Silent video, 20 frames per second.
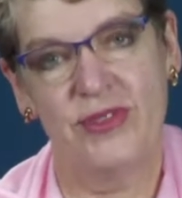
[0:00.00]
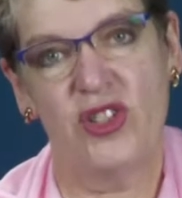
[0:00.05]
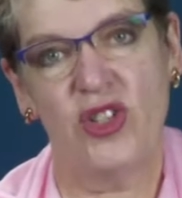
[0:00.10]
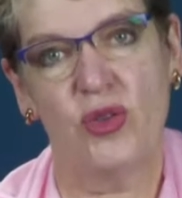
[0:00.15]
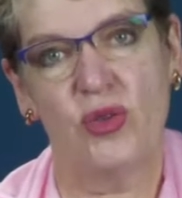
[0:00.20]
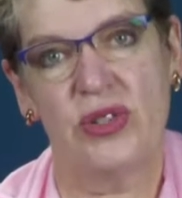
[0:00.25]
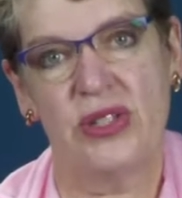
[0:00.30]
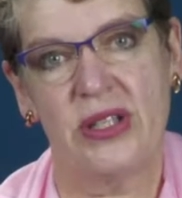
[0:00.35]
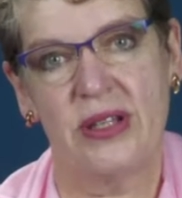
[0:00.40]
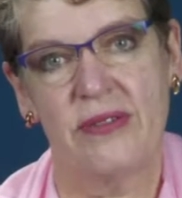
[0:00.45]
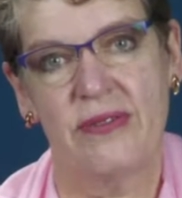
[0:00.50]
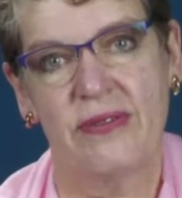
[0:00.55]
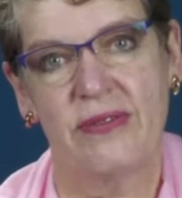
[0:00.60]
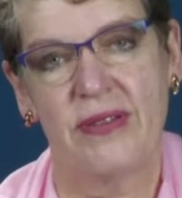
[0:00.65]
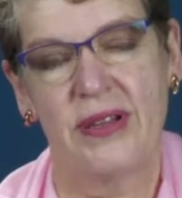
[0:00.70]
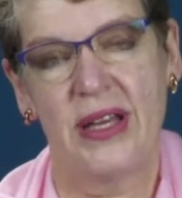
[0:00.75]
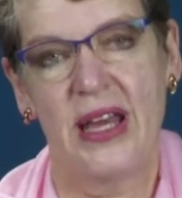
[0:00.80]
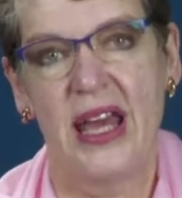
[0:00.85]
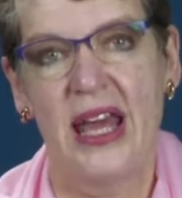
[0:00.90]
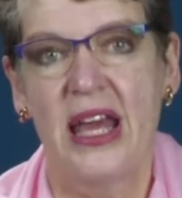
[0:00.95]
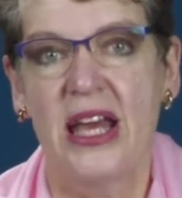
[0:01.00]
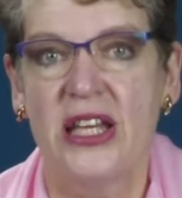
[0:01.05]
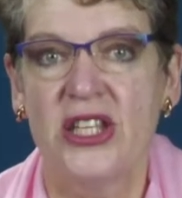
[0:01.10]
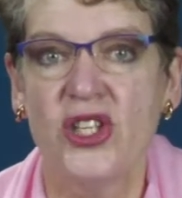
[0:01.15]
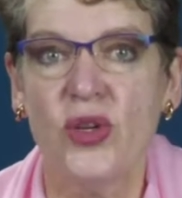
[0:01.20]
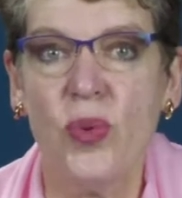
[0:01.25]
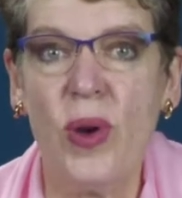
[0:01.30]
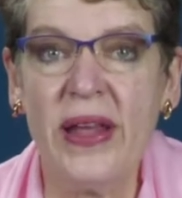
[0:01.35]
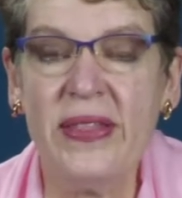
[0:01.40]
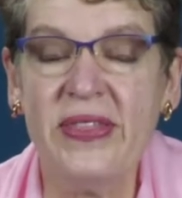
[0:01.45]
Joseph.
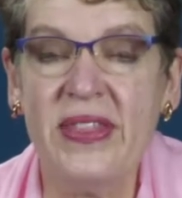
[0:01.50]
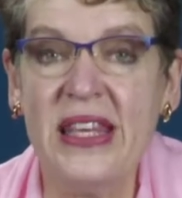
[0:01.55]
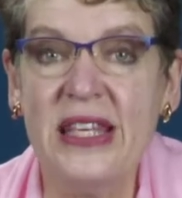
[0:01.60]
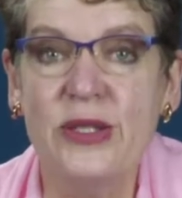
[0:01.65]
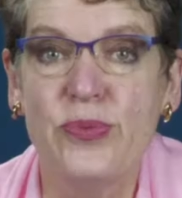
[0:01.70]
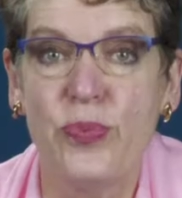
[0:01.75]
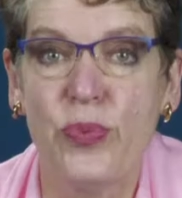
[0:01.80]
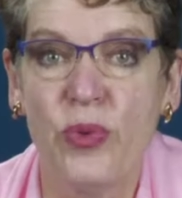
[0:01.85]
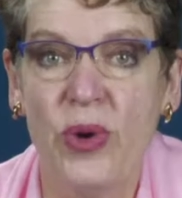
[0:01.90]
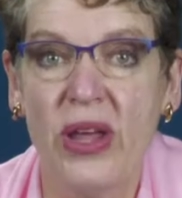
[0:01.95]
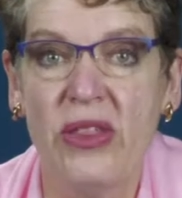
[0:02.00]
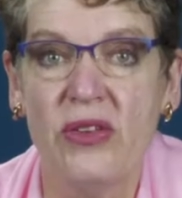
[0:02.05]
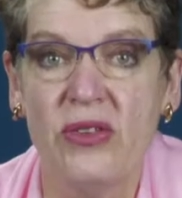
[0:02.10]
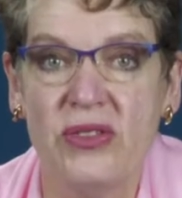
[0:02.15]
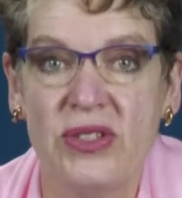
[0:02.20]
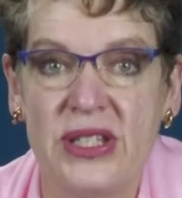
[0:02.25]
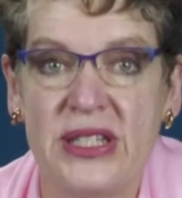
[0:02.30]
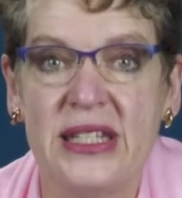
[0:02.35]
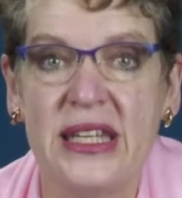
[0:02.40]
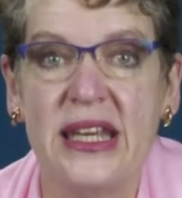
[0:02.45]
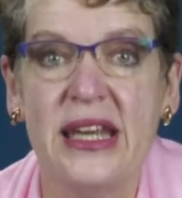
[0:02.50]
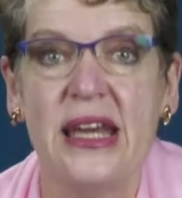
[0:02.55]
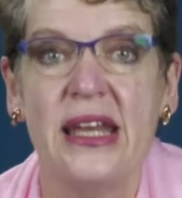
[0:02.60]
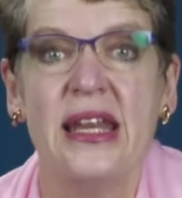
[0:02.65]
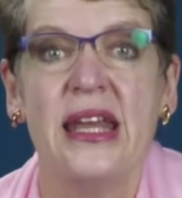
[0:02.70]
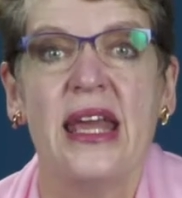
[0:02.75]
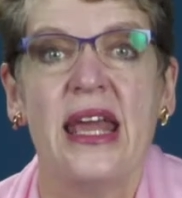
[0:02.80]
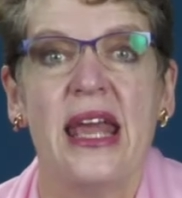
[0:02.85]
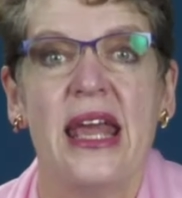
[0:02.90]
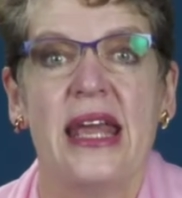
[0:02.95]
So what these brothers did
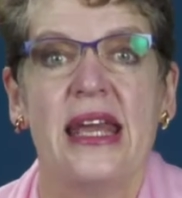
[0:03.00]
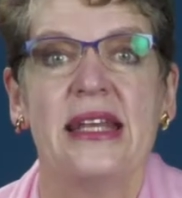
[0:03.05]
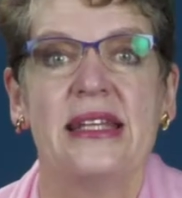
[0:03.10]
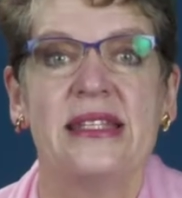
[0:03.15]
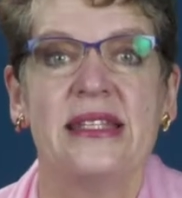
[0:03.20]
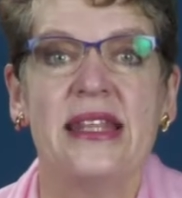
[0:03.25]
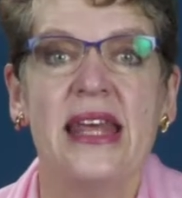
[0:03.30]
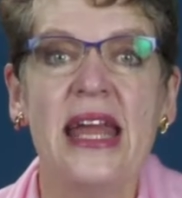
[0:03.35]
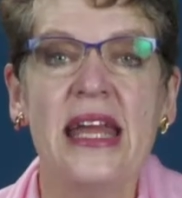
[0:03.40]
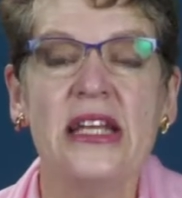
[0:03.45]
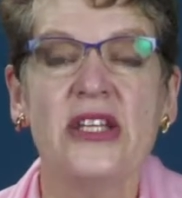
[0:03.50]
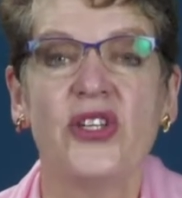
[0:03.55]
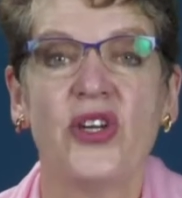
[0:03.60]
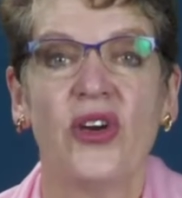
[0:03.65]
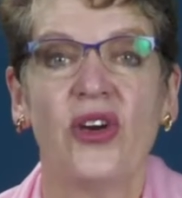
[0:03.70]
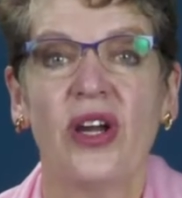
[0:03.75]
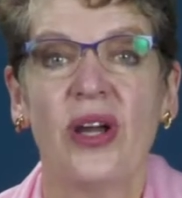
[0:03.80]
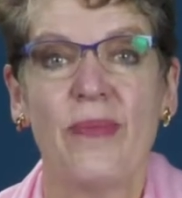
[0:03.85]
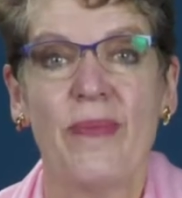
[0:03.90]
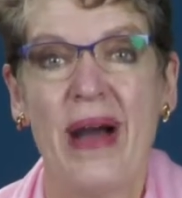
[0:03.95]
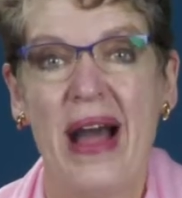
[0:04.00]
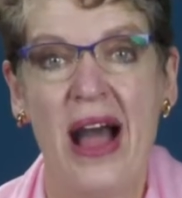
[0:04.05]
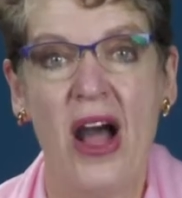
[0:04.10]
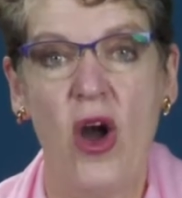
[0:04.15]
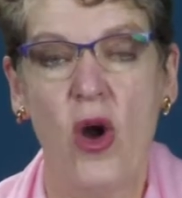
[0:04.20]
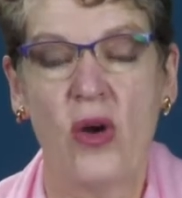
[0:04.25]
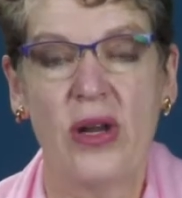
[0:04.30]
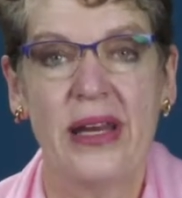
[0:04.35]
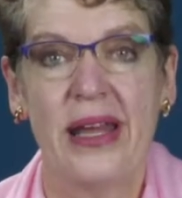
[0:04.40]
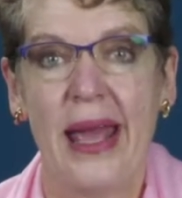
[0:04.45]
is they took him
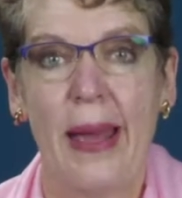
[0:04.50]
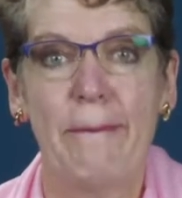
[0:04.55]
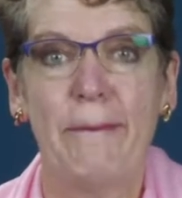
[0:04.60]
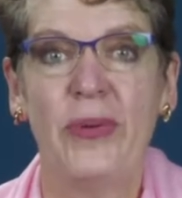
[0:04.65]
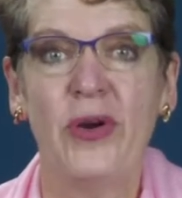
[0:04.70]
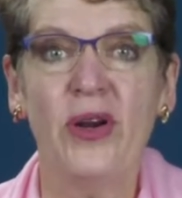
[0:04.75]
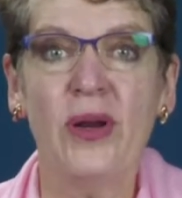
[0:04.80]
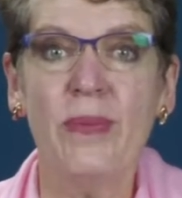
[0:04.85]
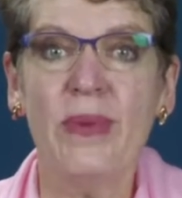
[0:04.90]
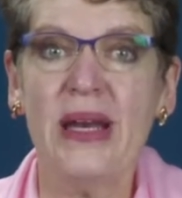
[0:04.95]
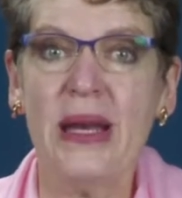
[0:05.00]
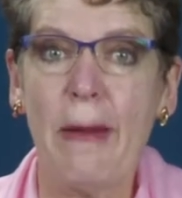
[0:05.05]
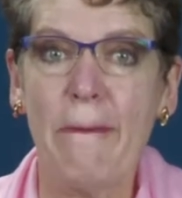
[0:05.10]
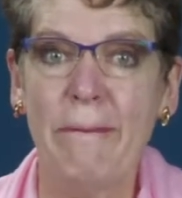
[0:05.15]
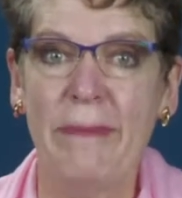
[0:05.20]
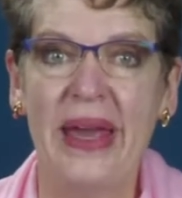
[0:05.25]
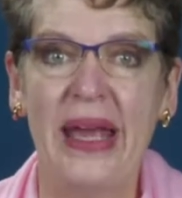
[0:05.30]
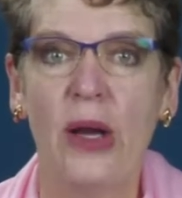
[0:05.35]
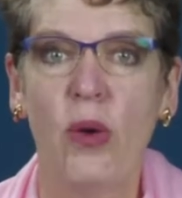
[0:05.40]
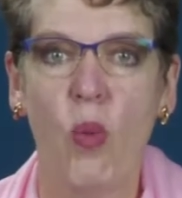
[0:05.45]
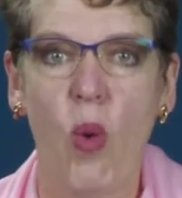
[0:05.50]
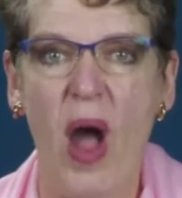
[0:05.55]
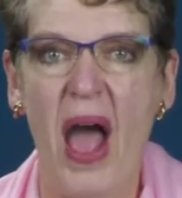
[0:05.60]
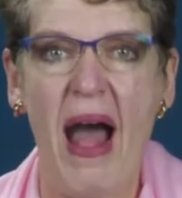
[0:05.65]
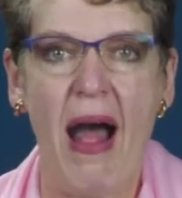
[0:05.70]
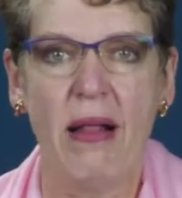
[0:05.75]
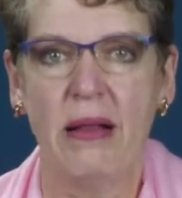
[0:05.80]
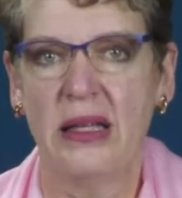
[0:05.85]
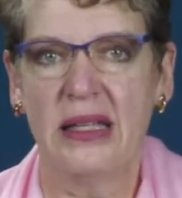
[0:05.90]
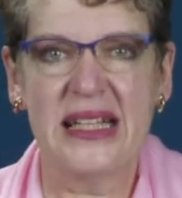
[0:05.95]
out and put him in a big
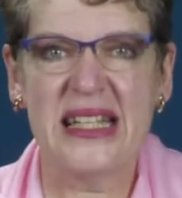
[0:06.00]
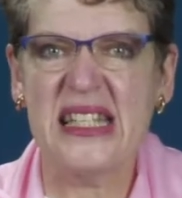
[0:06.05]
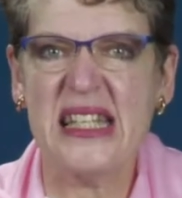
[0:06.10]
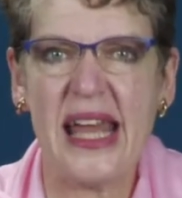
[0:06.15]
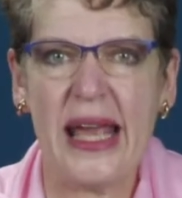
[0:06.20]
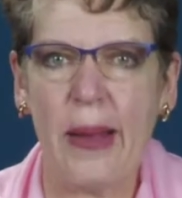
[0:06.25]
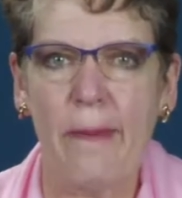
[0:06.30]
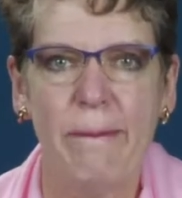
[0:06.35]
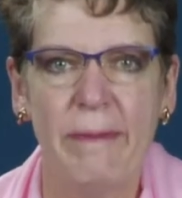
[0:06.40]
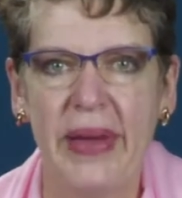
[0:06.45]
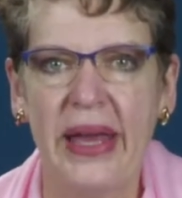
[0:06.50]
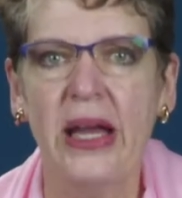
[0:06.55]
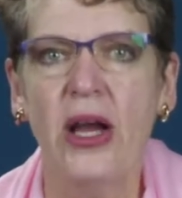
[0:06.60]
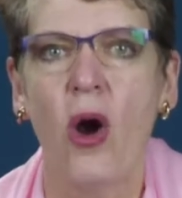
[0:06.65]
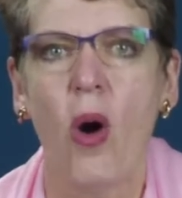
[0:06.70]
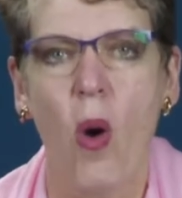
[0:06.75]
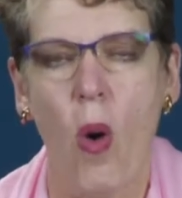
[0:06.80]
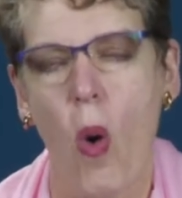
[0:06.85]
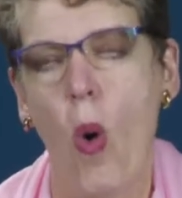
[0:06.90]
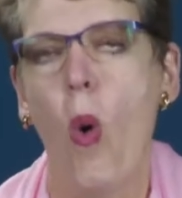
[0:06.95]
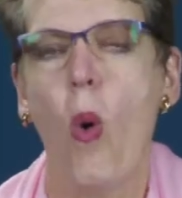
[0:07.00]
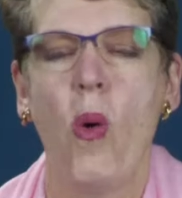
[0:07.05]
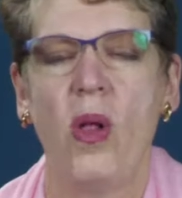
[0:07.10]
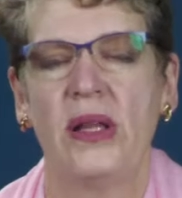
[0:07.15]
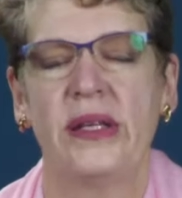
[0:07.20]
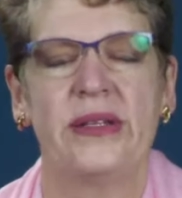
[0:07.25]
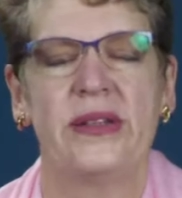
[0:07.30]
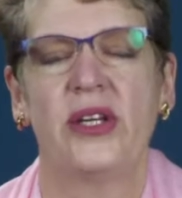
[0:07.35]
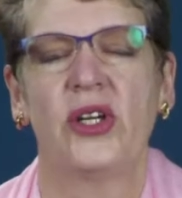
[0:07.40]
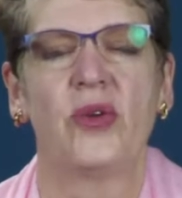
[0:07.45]
well. It's like a big
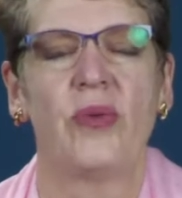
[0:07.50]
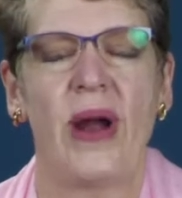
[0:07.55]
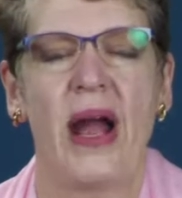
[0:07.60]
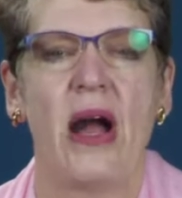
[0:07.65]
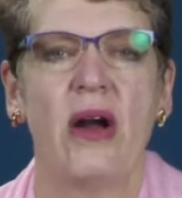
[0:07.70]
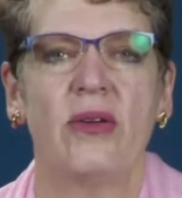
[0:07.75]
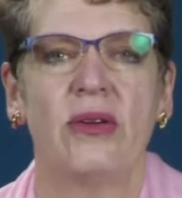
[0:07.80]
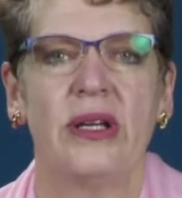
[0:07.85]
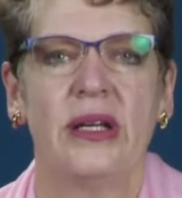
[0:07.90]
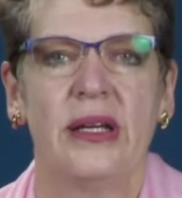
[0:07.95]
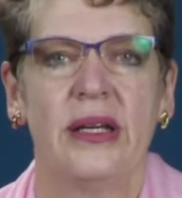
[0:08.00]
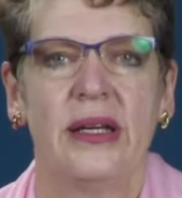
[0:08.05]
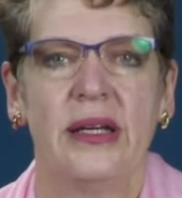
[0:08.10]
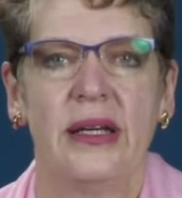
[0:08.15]
hole in the ground.